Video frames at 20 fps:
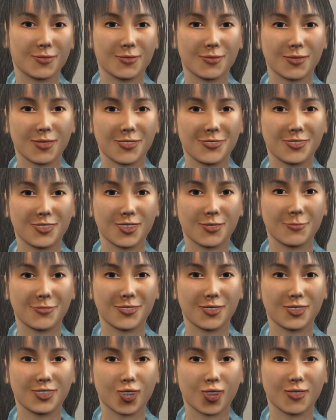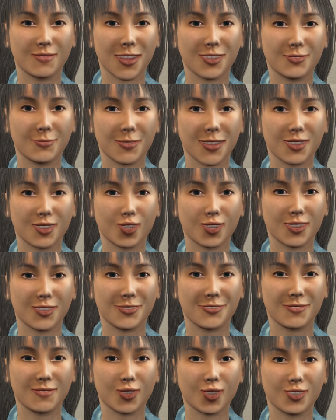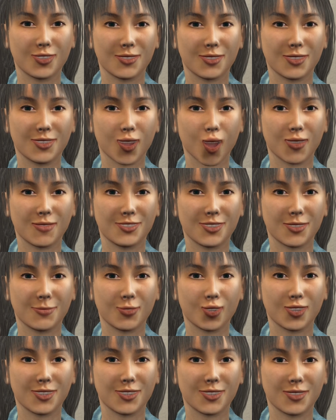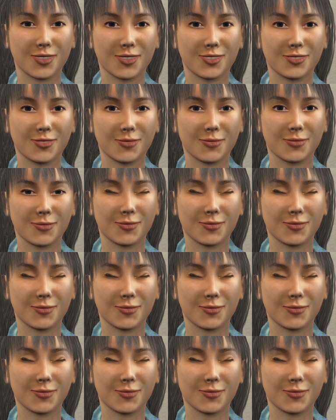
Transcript: These amines serve as pain relievers and cough suppressants.